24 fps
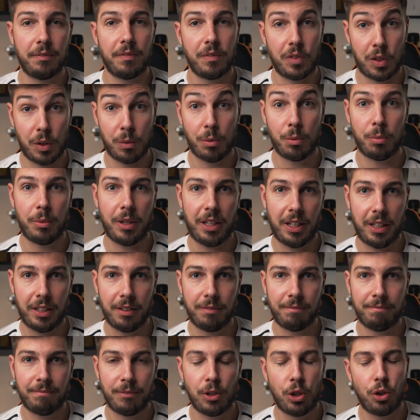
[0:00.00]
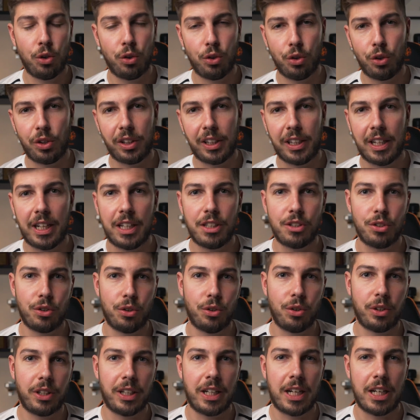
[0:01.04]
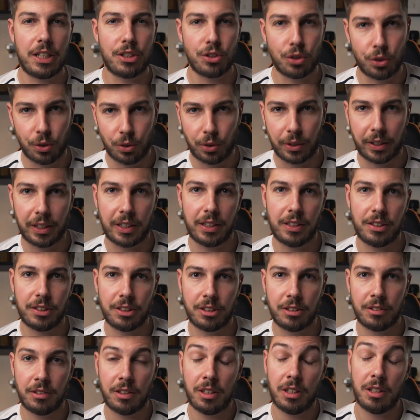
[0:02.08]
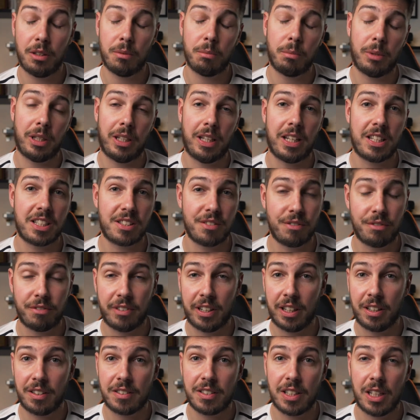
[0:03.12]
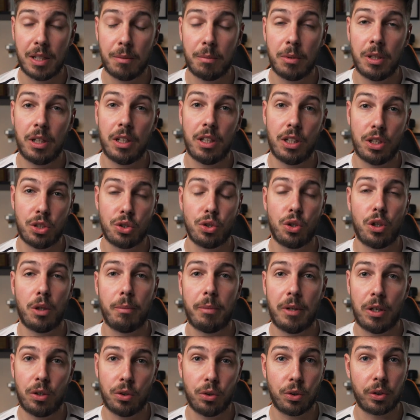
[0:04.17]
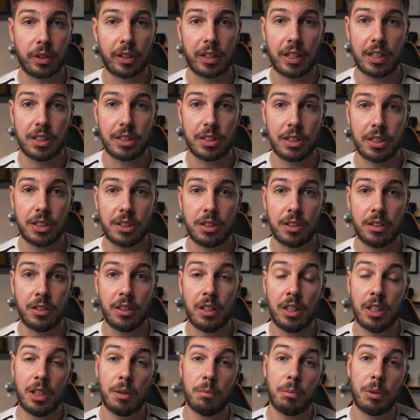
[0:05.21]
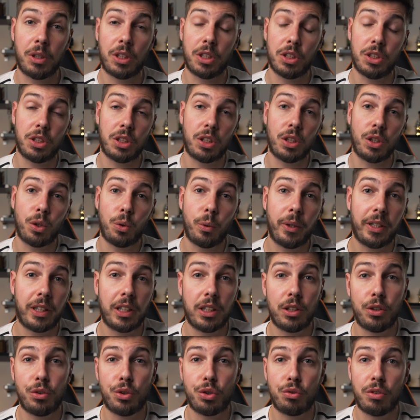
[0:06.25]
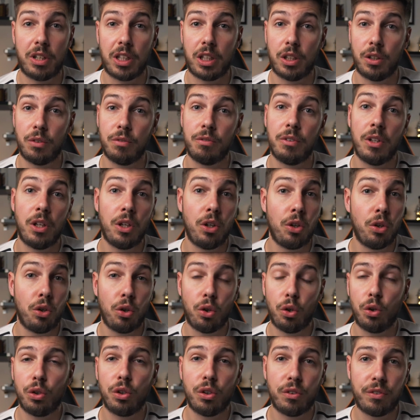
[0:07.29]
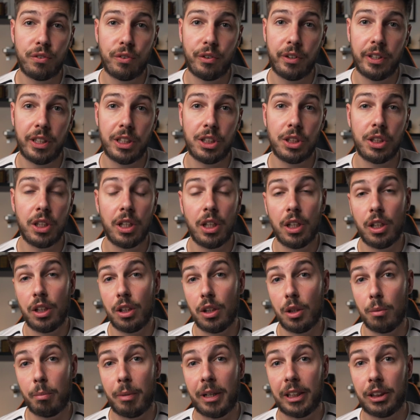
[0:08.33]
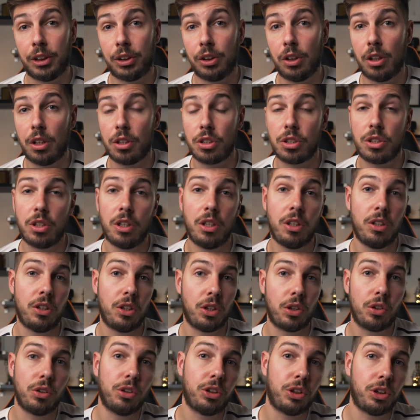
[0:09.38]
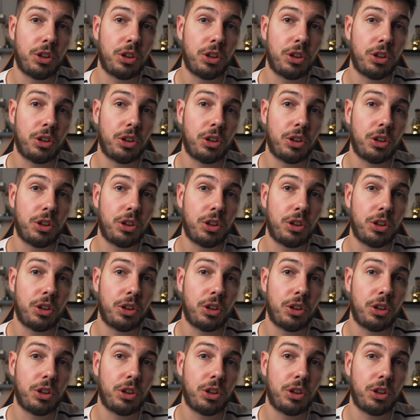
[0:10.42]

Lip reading: Tip number 8, organize, organize, organize. My last and final tip is all about organization, because you can quickly lose track of all your footage, the bad shots, the good